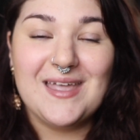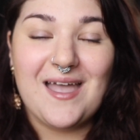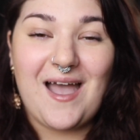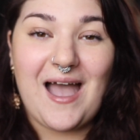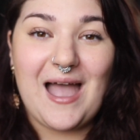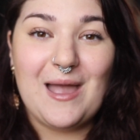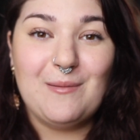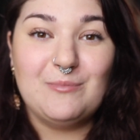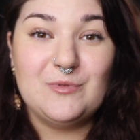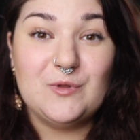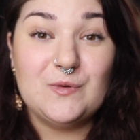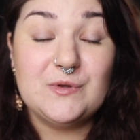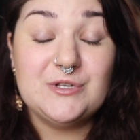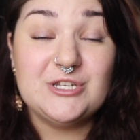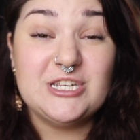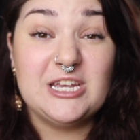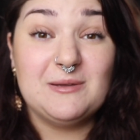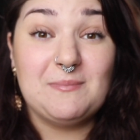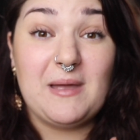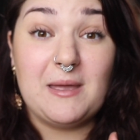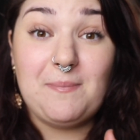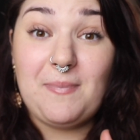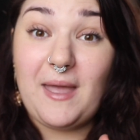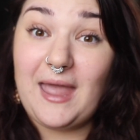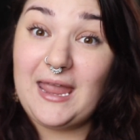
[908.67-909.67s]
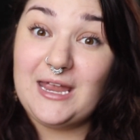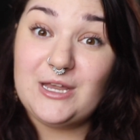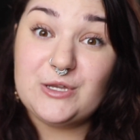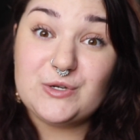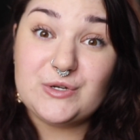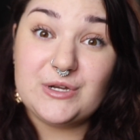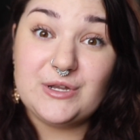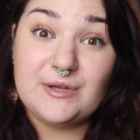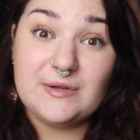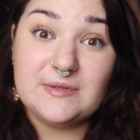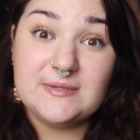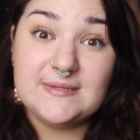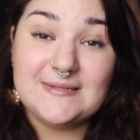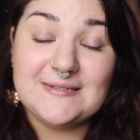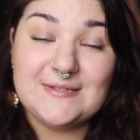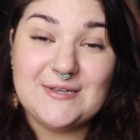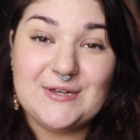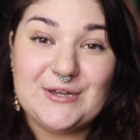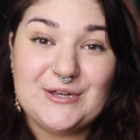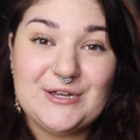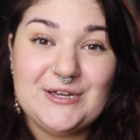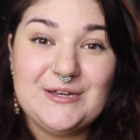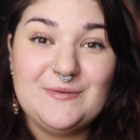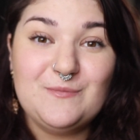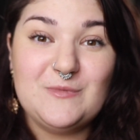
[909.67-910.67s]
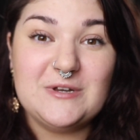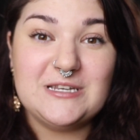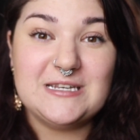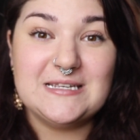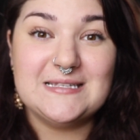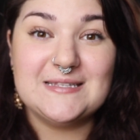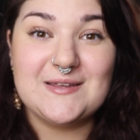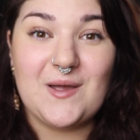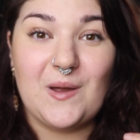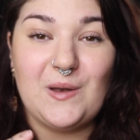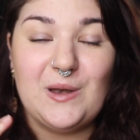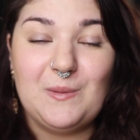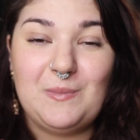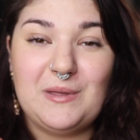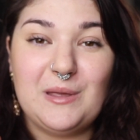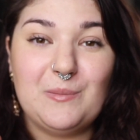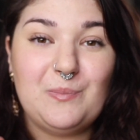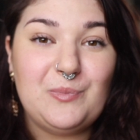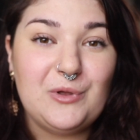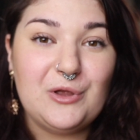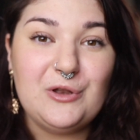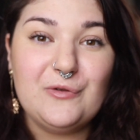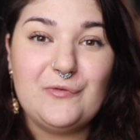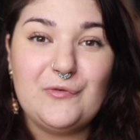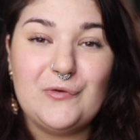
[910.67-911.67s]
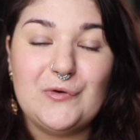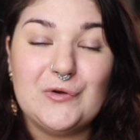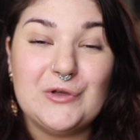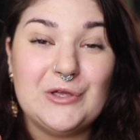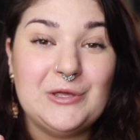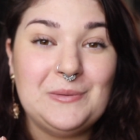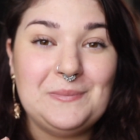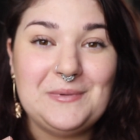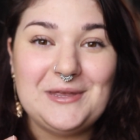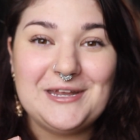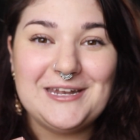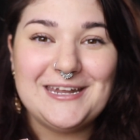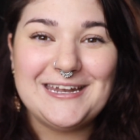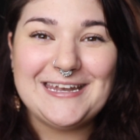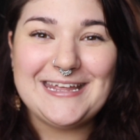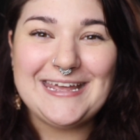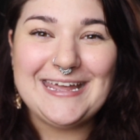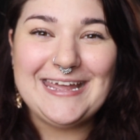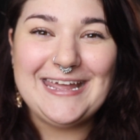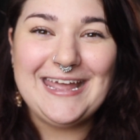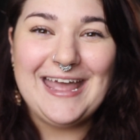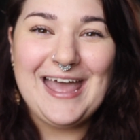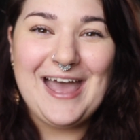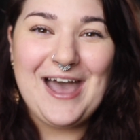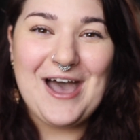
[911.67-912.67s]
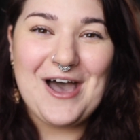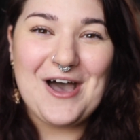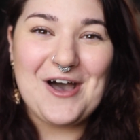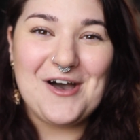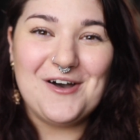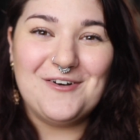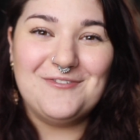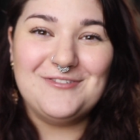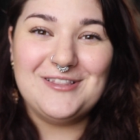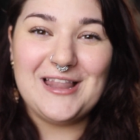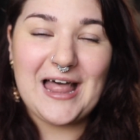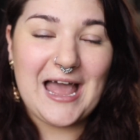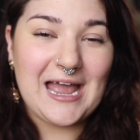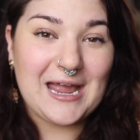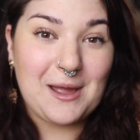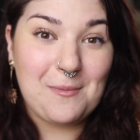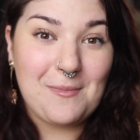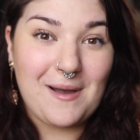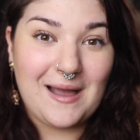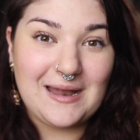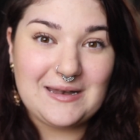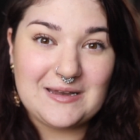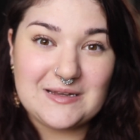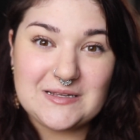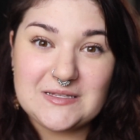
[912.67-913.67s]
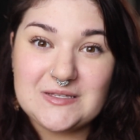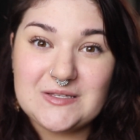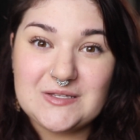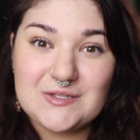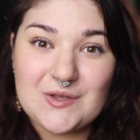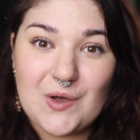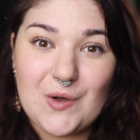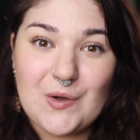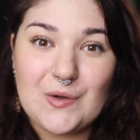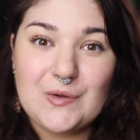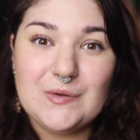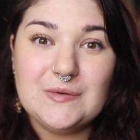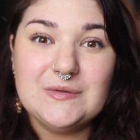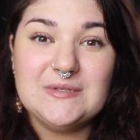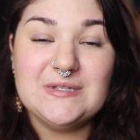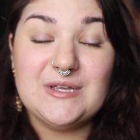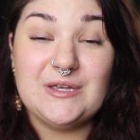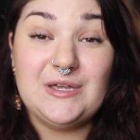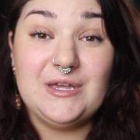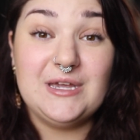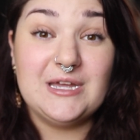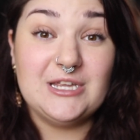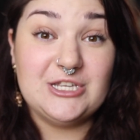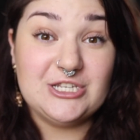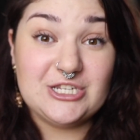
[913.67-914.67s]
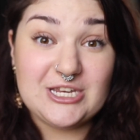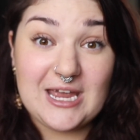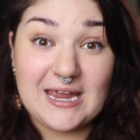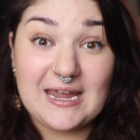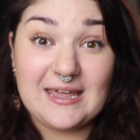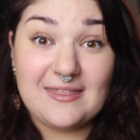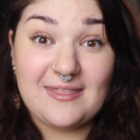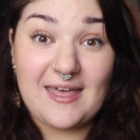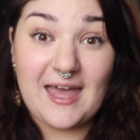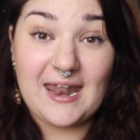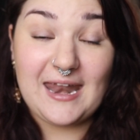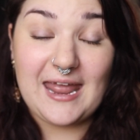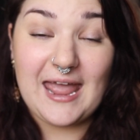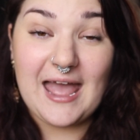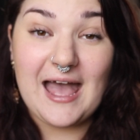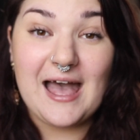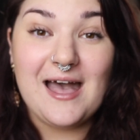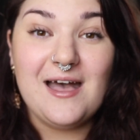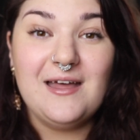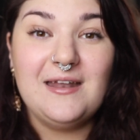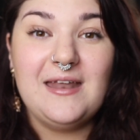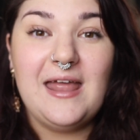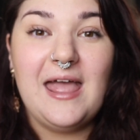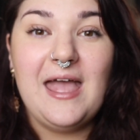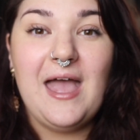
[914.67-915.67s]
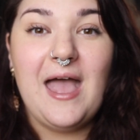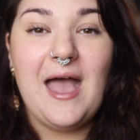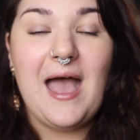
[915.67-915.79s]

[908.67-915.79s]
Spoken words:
I'm launching my Patreon soon, which is going to be a beautiful community of like-minded souls, so you can check that out.